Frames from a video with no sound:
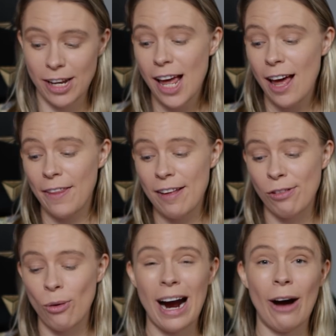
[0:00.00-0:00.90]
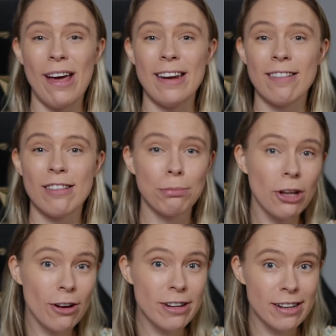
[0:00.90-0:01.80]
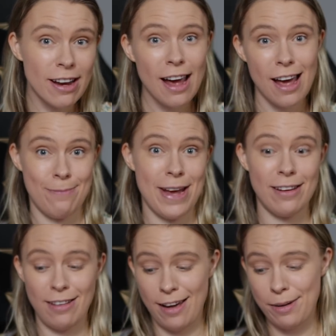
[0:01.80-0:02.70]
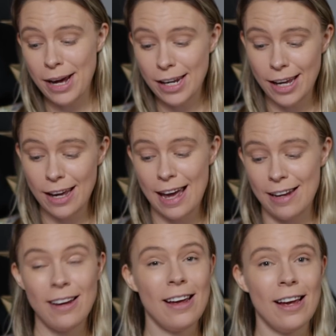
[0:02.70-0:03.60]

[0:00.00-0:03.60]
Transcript: and they saw how it exploded and made a ton of money, and